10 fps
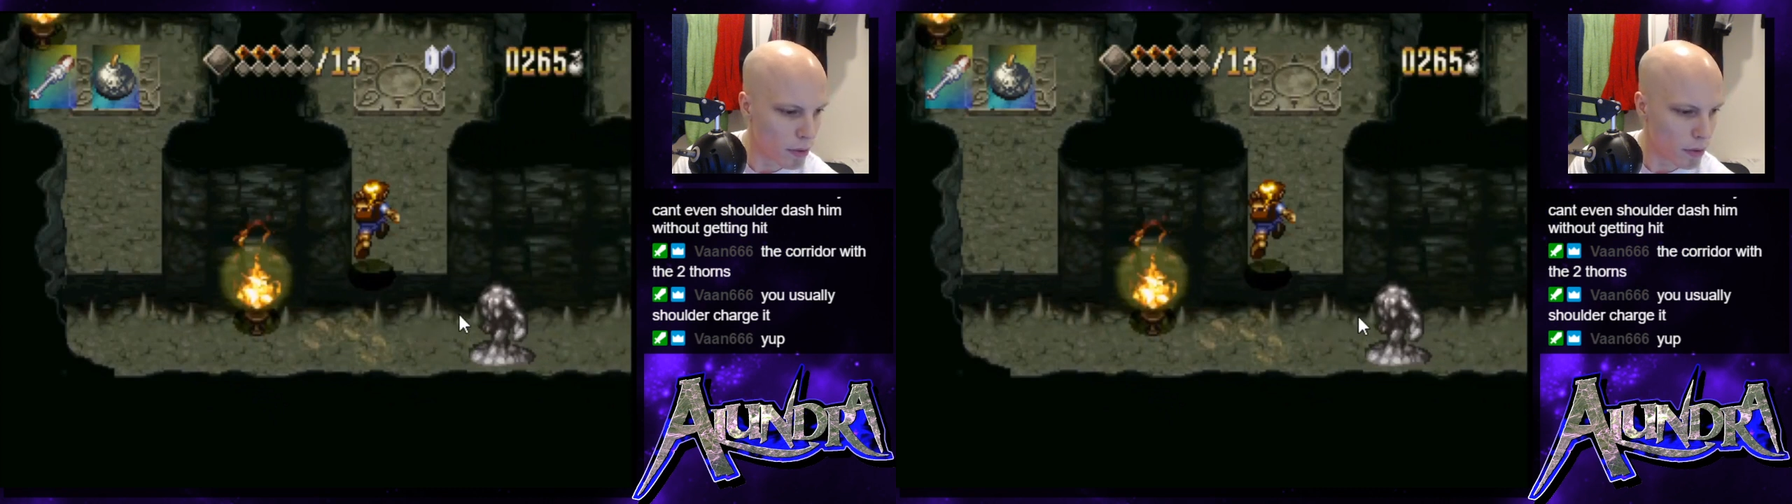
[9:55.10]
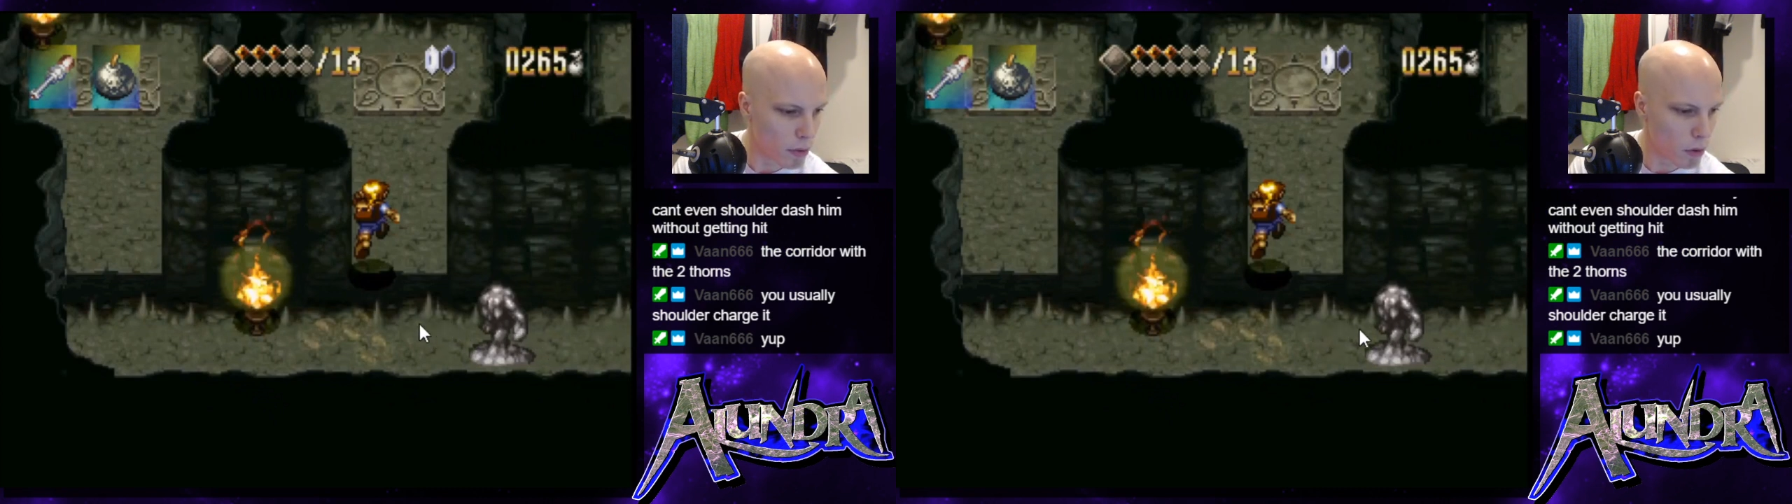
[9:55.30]

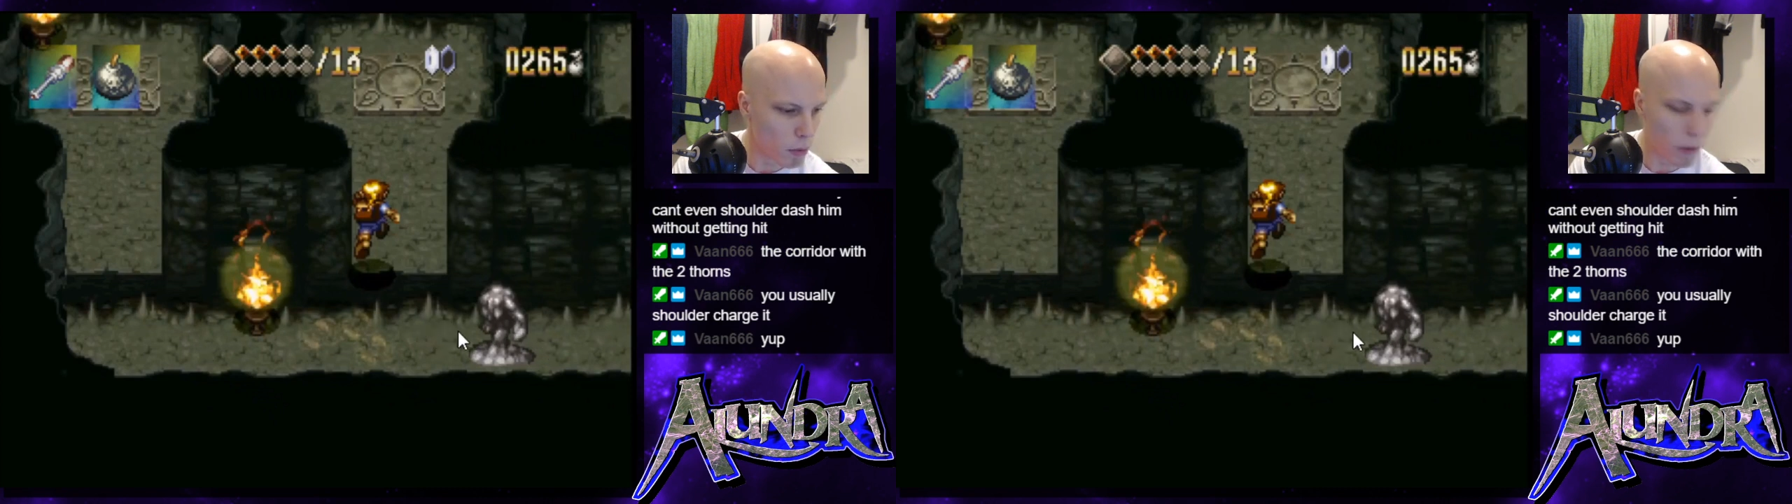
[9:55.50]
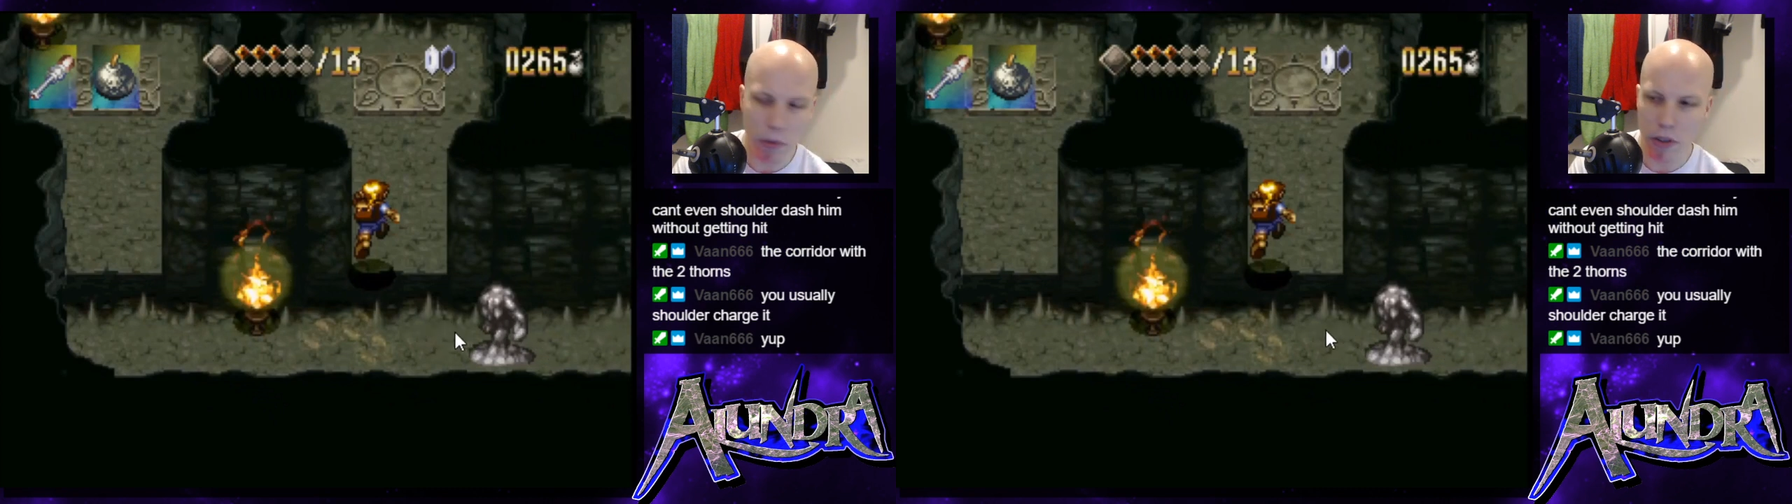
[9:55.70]
Or maybe
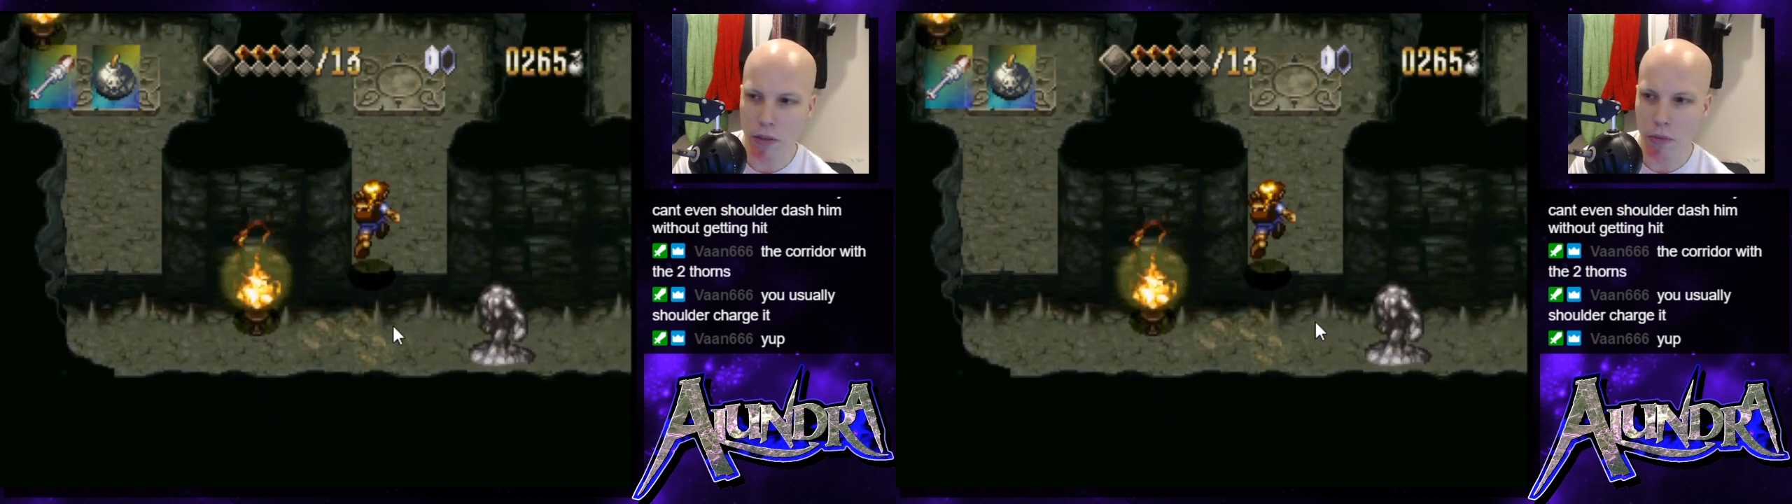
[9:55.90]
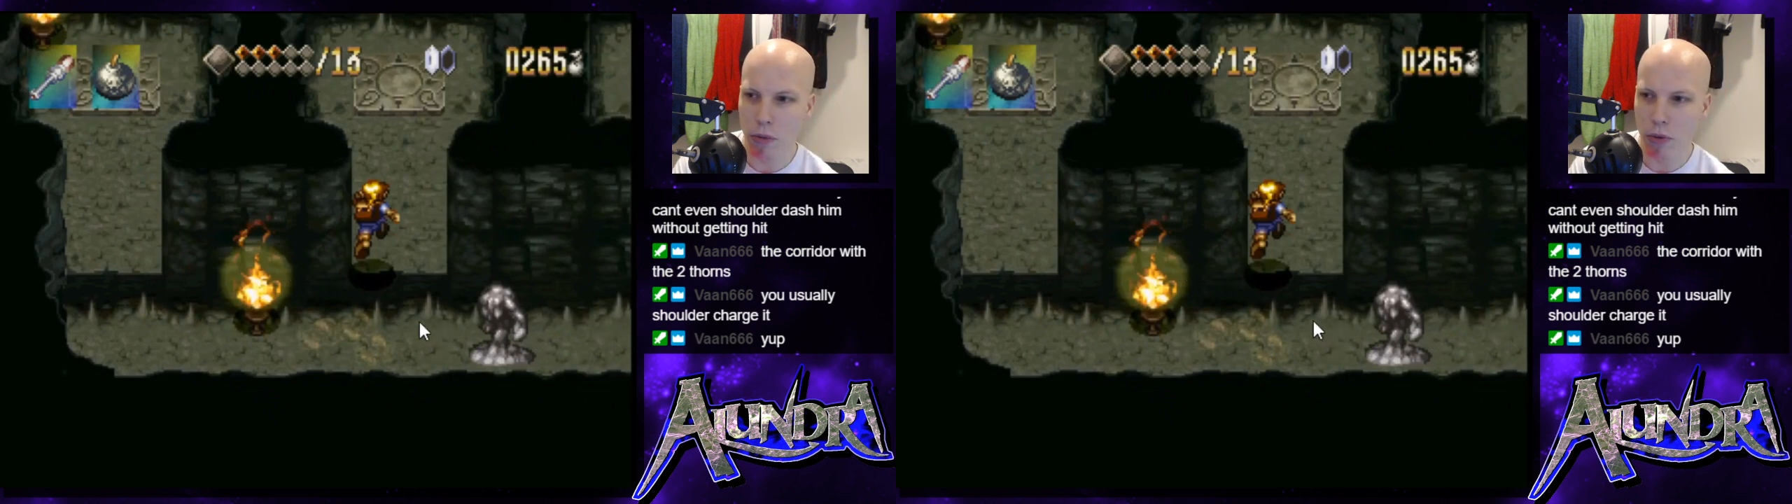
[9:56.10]

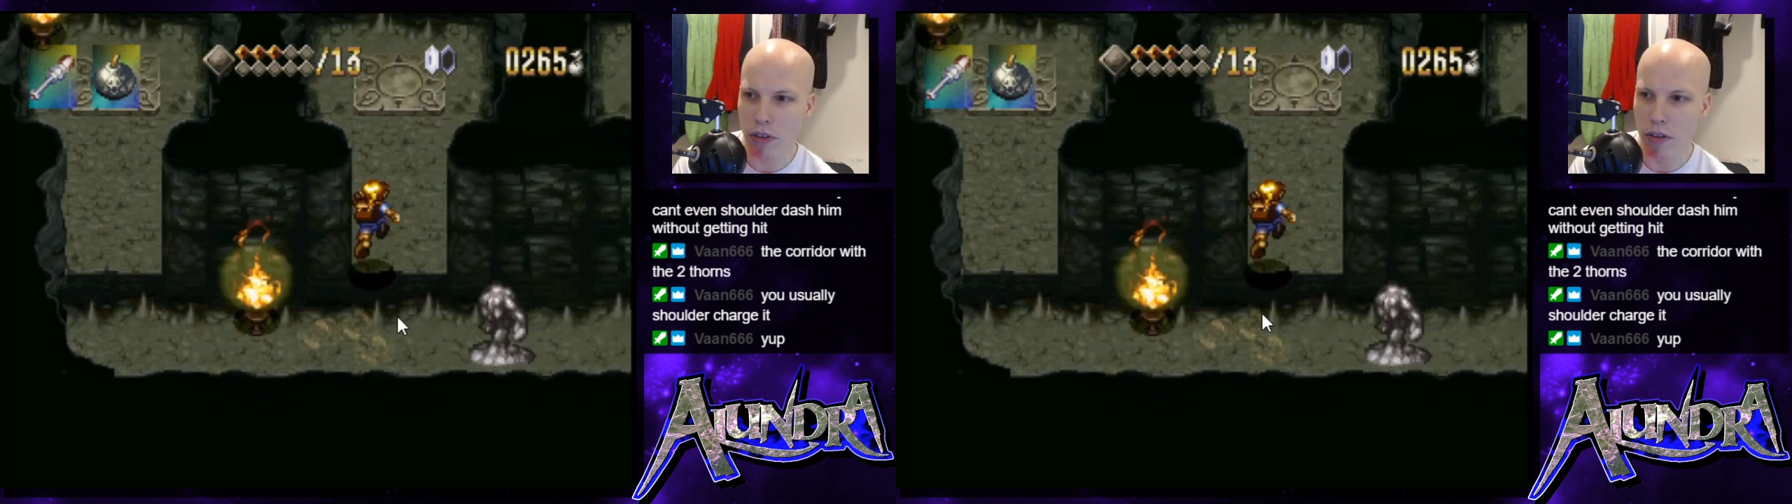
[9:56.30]
you did.